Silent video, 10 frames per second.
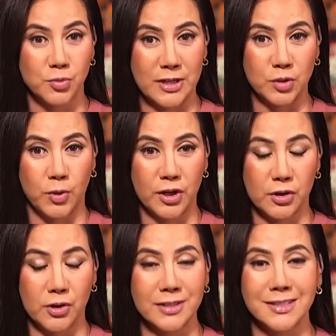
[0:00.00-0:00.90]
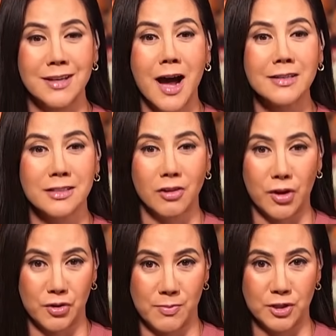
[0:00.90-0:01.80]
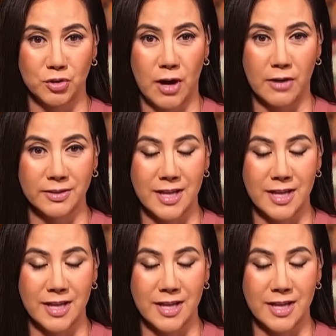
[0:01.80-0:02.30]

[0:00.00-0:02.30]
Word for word: Reese Whitaker has not declared a mistrial,